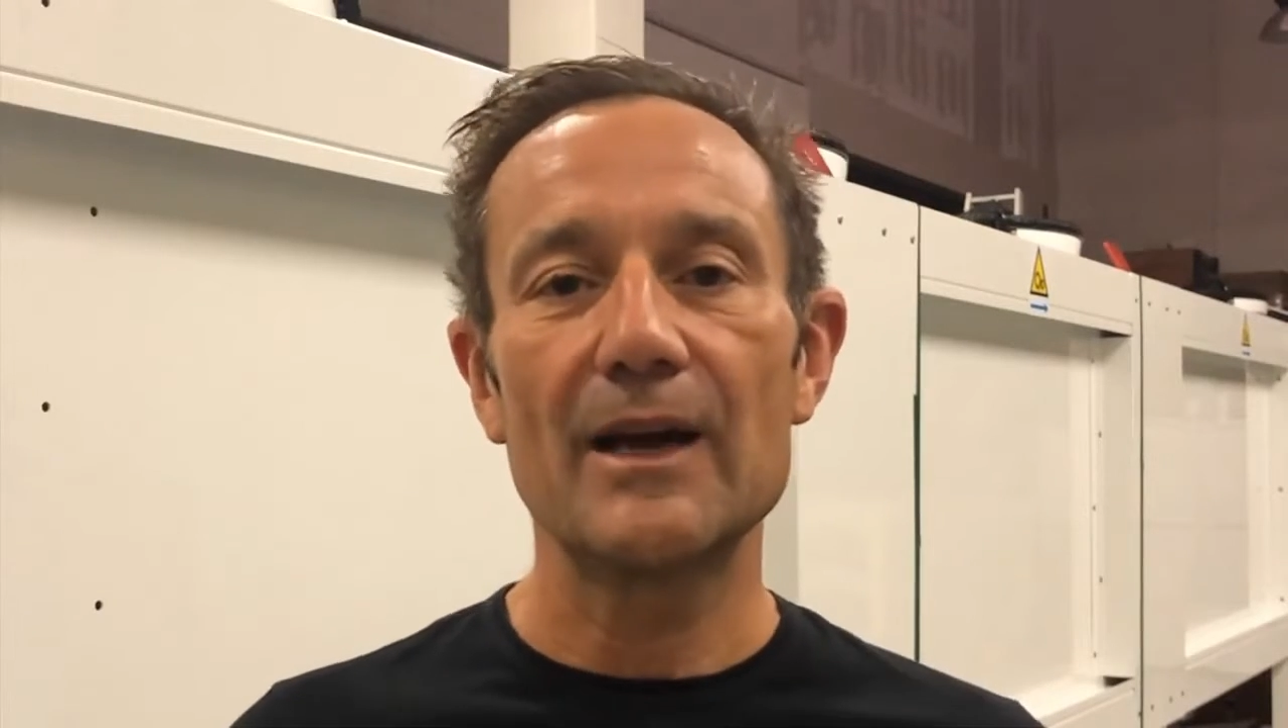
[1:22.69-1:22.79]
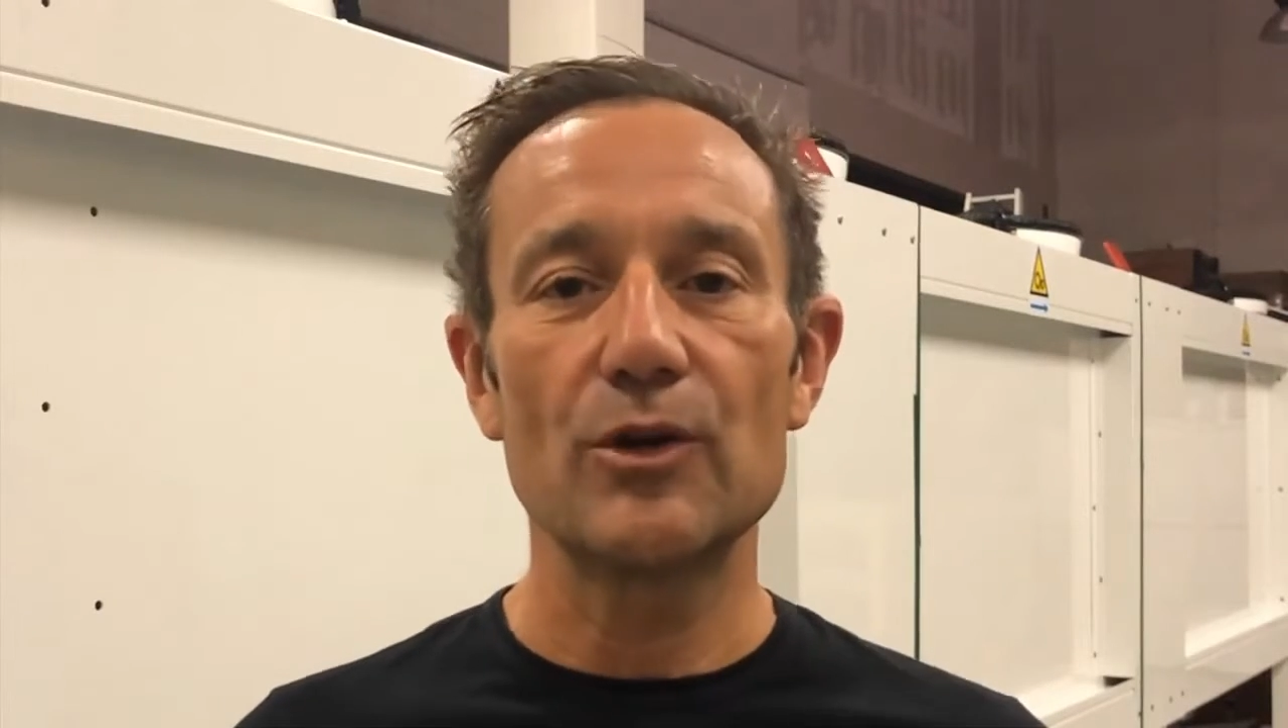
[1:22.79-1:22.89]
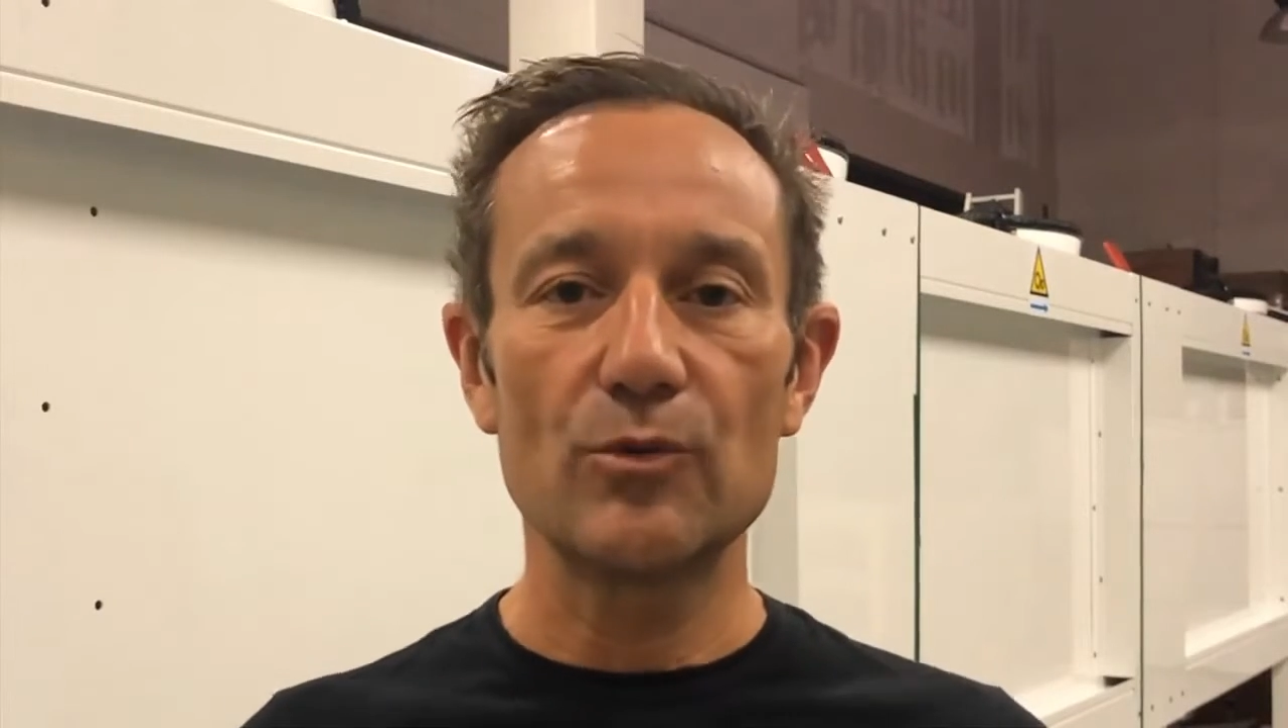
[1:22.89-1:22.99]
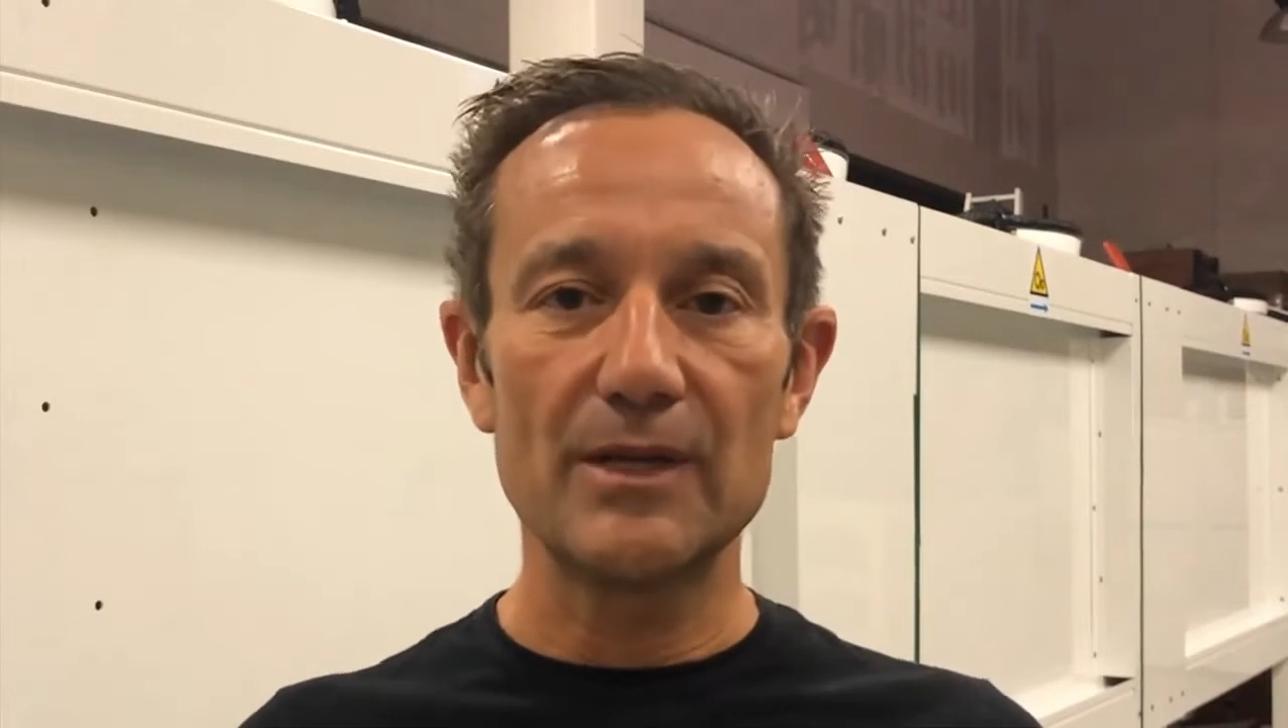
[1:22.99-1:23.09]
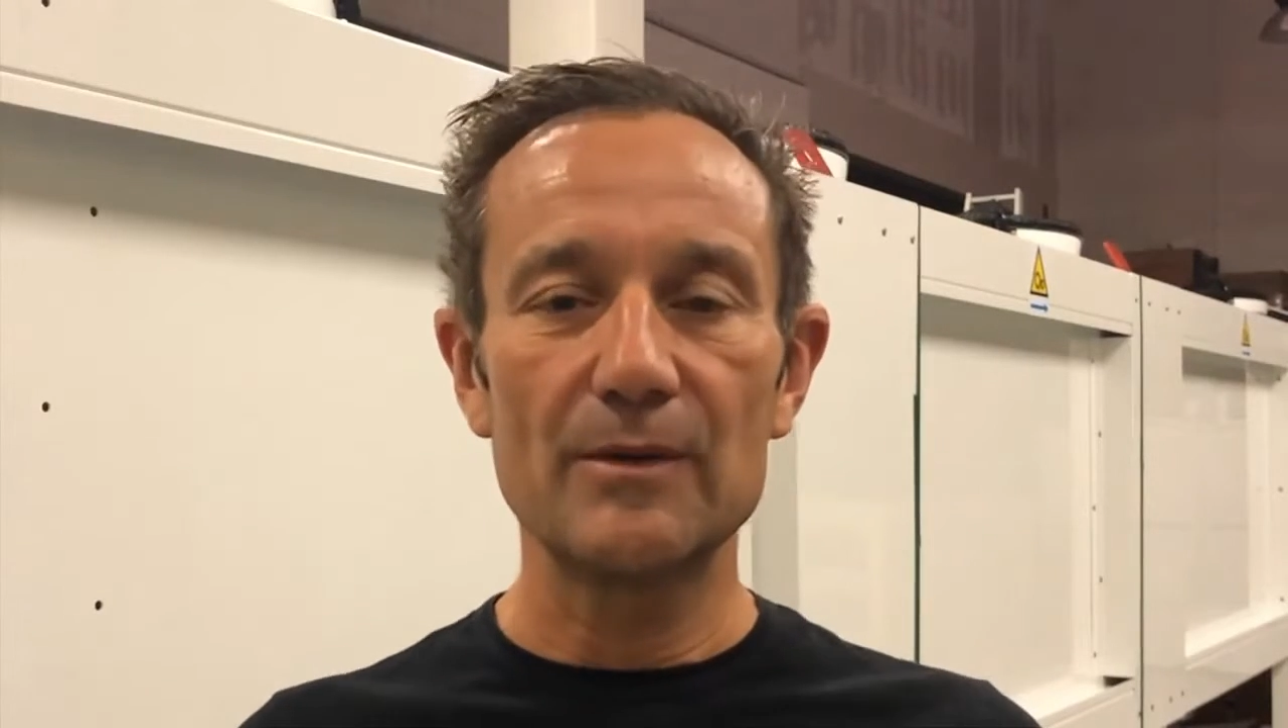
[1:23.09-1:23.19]
and
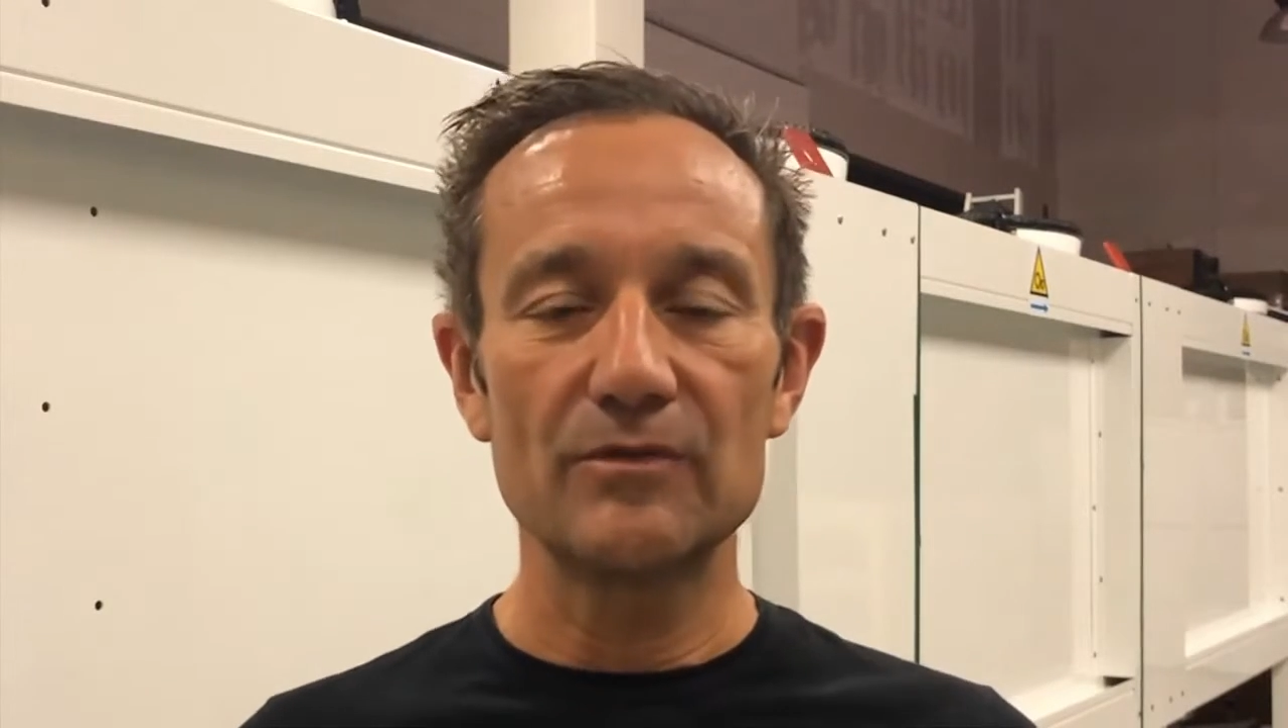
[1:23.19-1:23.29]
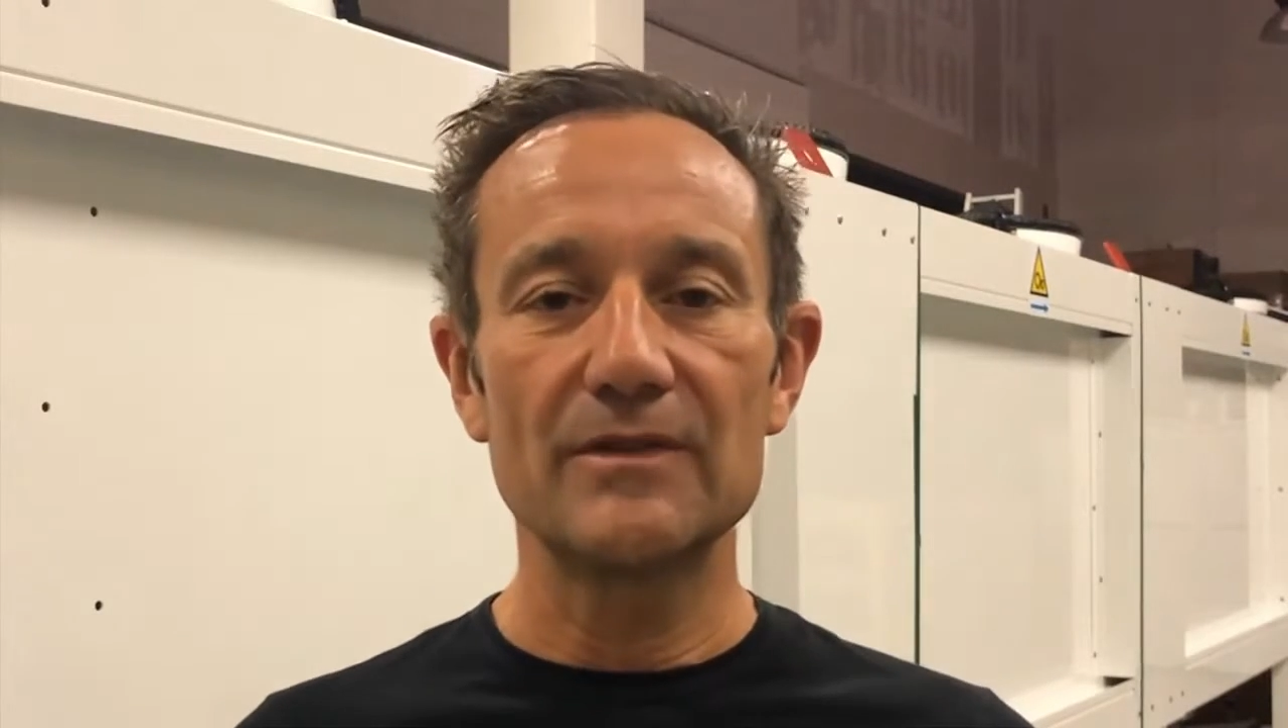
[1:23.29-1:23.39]
aluminum